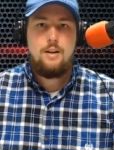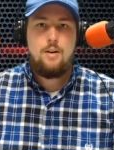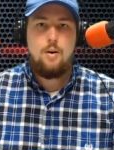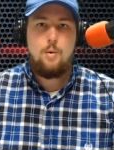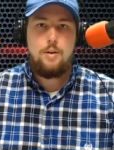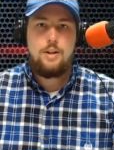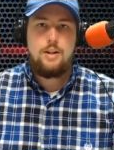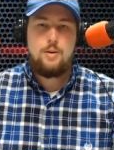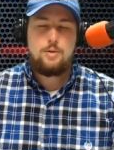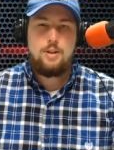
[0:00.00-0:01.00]
or that
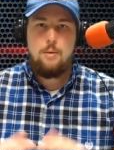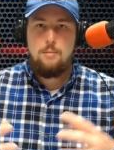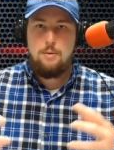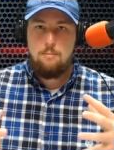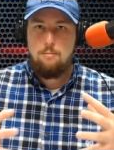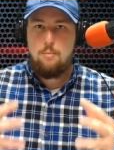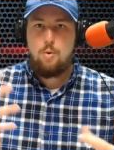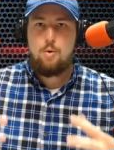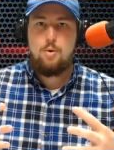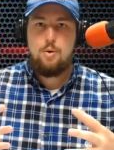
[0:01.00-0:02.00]
there's some
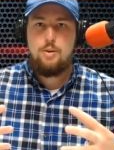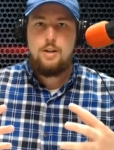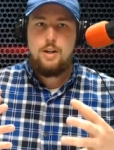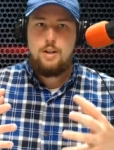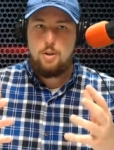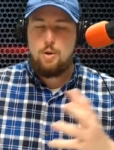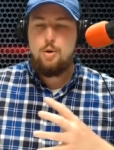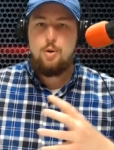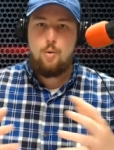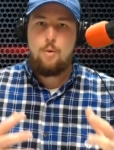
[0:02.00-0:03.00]
moral
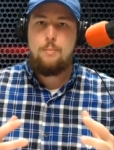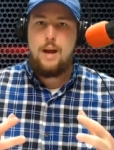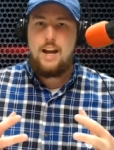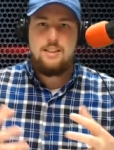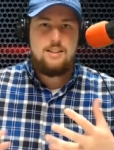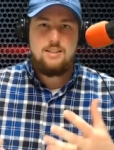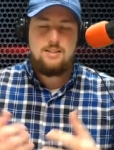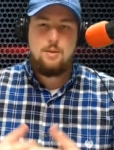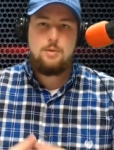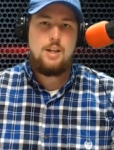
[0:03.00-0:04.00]
good or bad that is
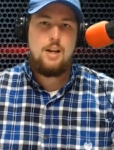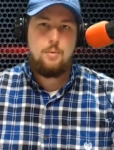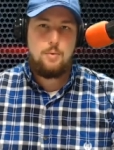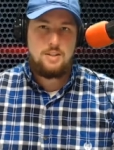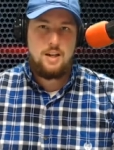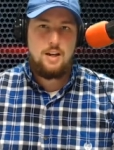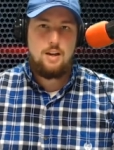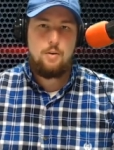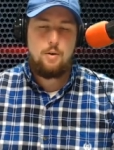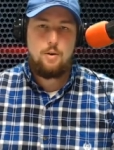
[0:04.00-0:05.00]
associated with skin
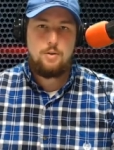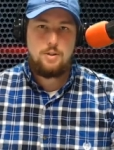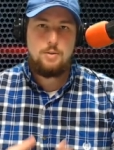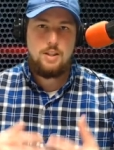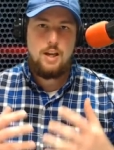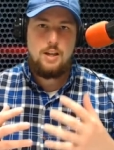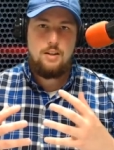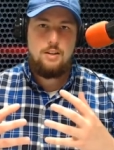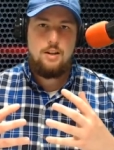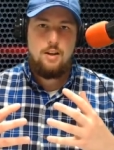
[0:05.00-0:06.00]
color or
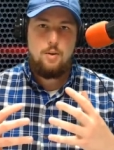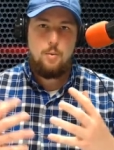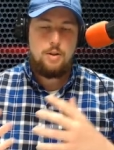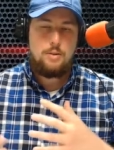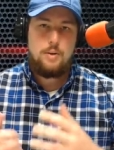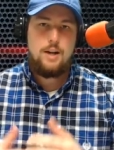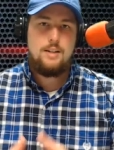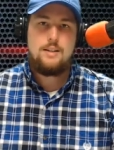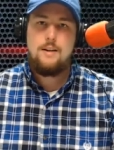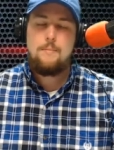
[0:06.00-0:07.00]
associated with
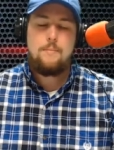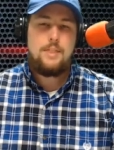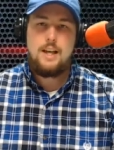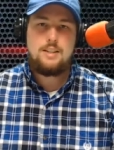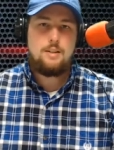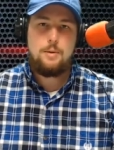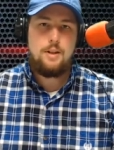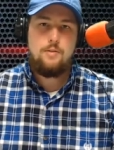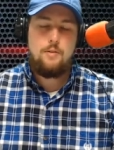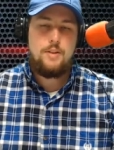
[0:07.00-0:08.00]
race. That's the
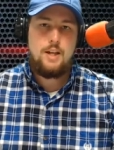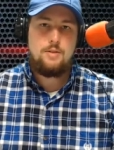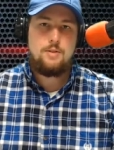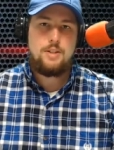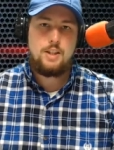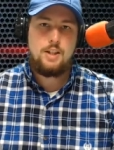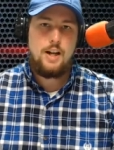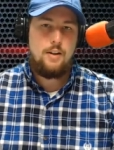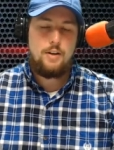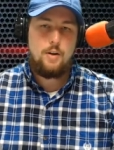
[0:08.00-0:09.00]
belief of the
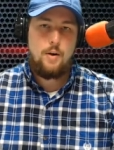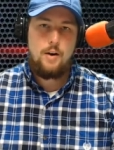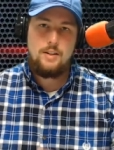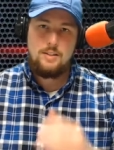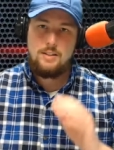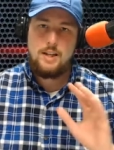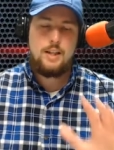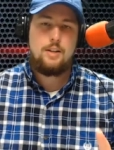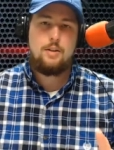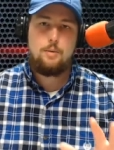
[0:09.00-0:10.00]
intersectionality crowd. It's a
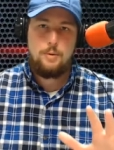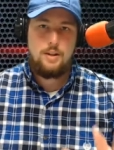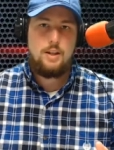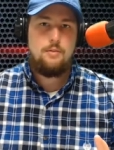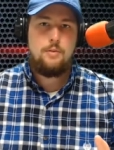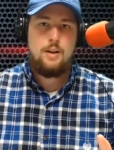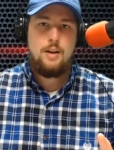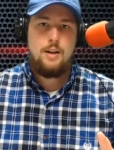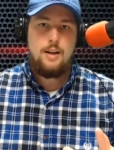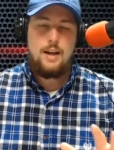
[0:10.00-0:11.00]
secular belief
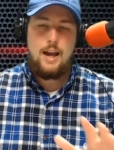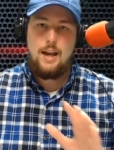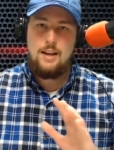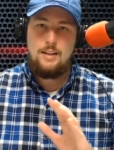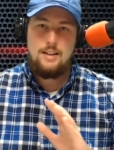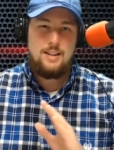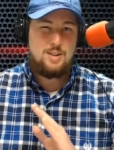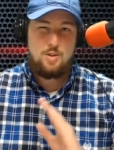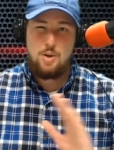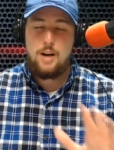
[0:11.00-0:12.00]
and it's
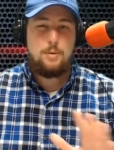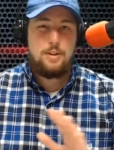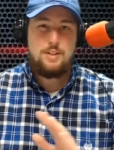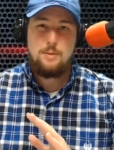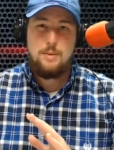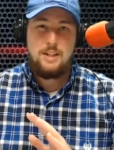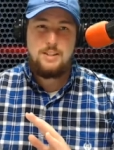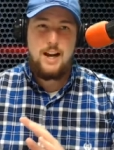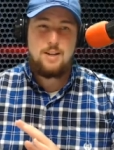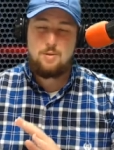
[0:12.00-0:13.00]
tribalism and it's
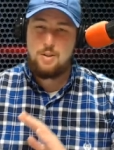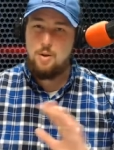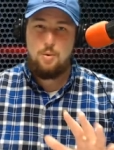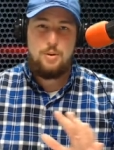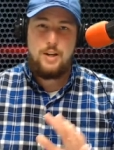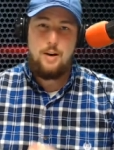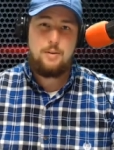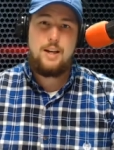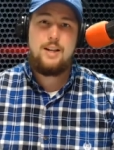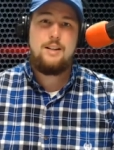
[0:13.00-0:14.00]
actually old and
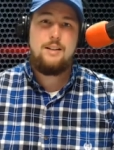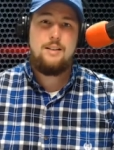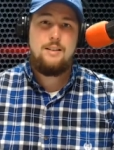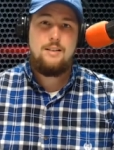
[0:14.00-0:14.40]
outdated